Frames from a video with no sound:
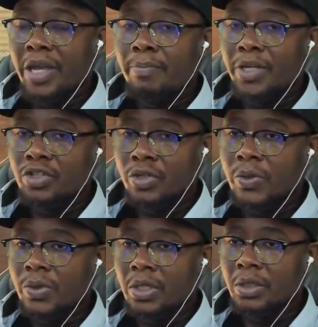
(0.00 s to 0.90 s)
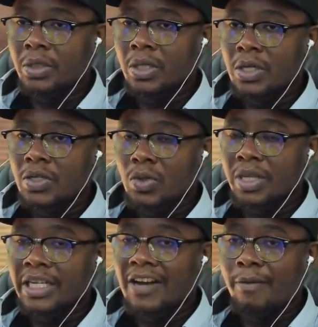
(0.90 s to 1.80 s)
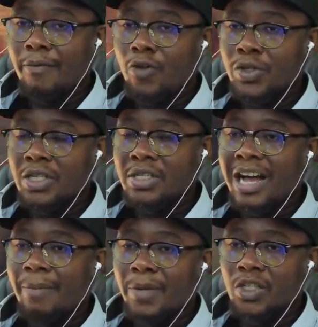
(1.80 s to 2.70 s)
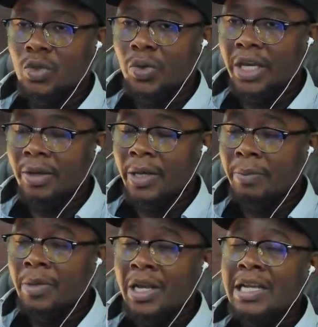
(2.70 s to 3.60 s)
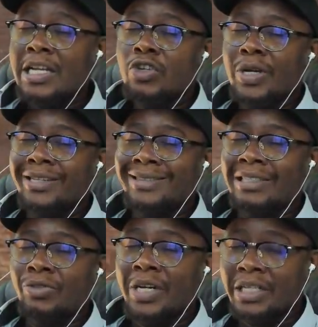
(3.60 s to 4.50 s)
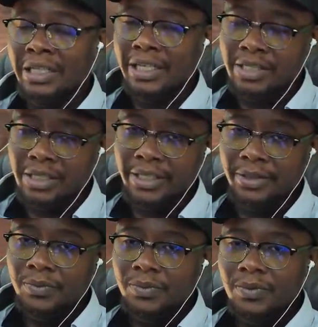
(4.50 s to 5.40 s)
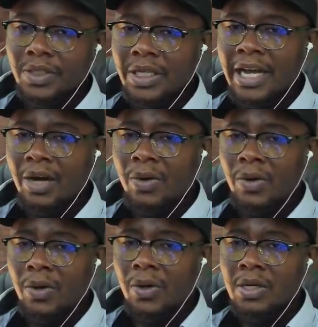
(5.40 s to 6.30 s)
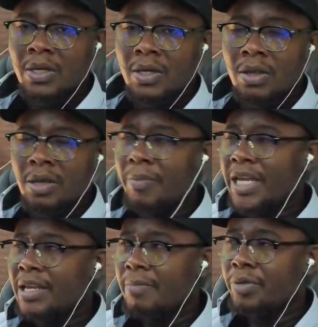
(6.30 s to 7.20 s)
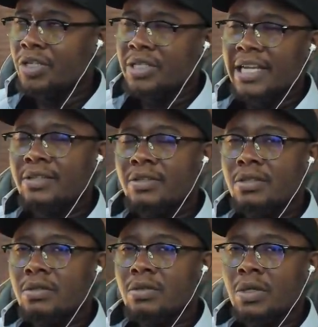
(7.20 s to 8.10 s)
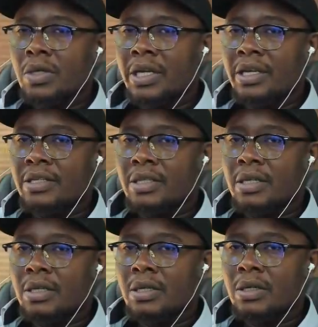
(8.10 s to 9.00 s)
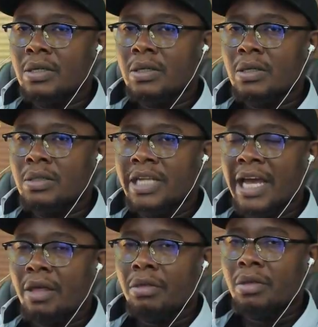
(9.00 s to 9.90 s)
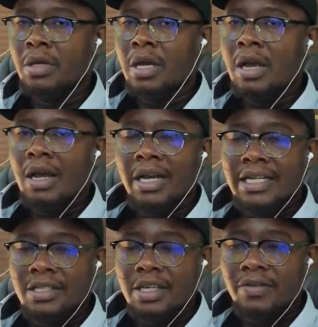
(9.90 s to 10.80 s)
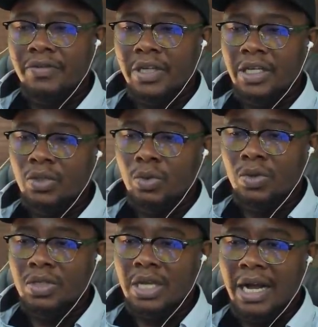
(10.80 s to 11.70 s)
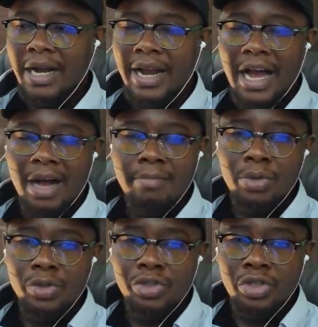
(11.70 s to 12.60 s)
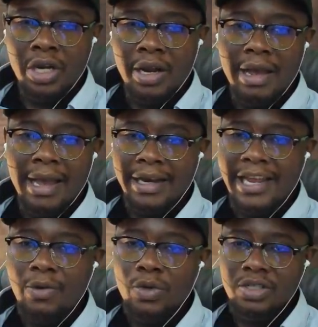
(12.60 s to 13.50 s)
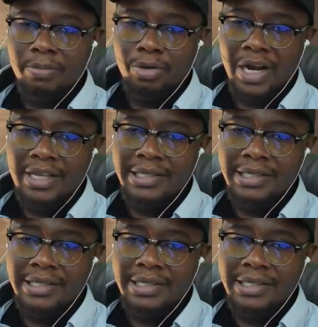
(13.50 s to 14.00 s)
pursued. So the government forces are pursuing him relentlessly. Now, the media presents his death as if it was an ambush and he was surprised